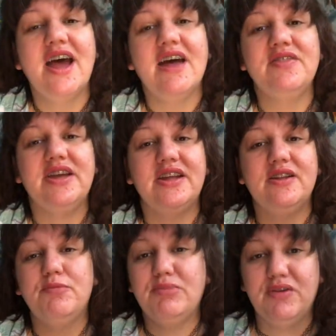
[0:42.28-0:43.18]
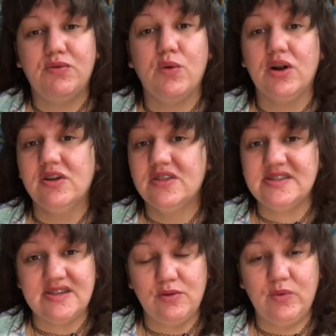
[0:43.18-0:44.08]
And then before the
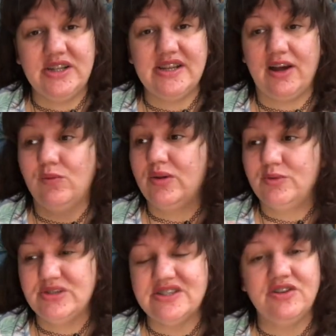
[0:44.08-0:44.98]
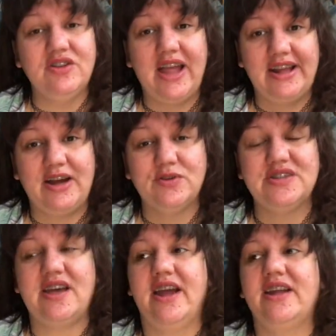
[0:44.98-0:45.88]
sun went down, when it was still light
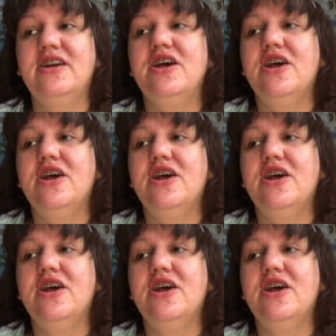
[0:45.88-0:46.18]
outside,